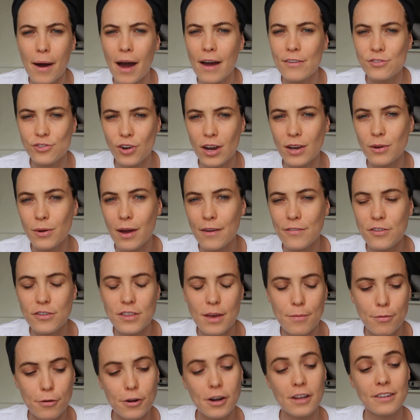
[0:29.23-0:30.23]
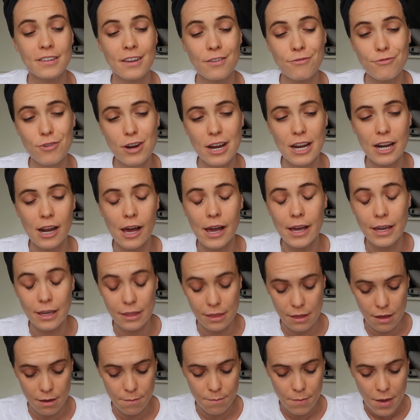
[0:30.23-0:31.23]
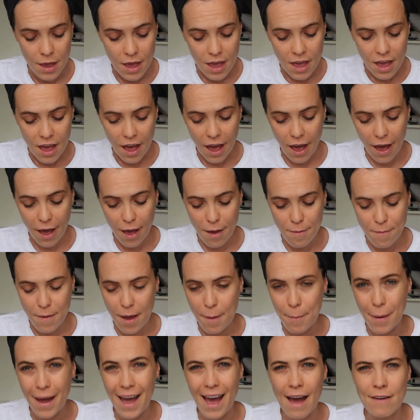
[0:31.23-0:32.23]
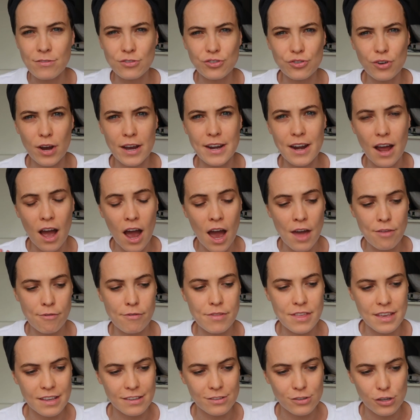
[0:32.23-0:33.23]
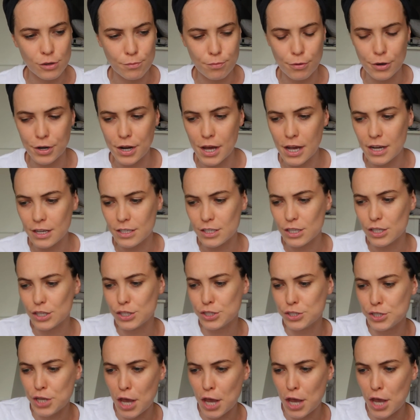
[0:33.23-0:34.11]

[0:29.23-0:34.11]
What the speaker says: I've tried quite a few of their products and I really like them, but I haven't tried either of these two products.